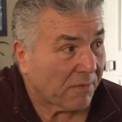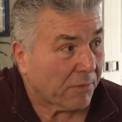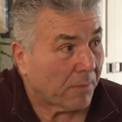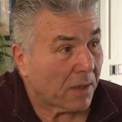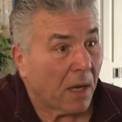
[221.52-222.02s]
I
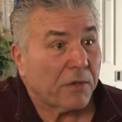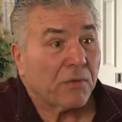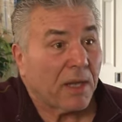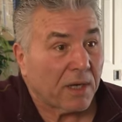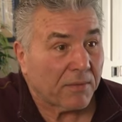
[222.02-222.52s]
feel better. I do
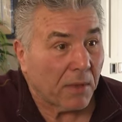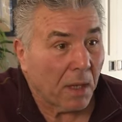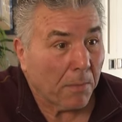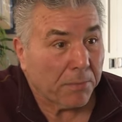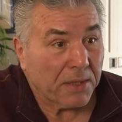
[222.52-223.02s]
that
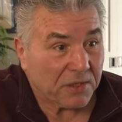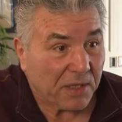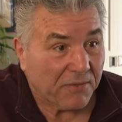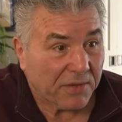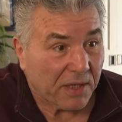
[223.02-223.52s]

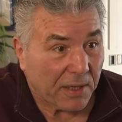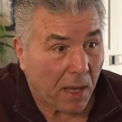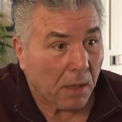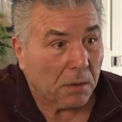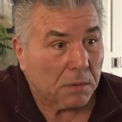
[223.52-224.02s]
basically every day
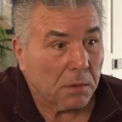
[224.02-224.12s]
now.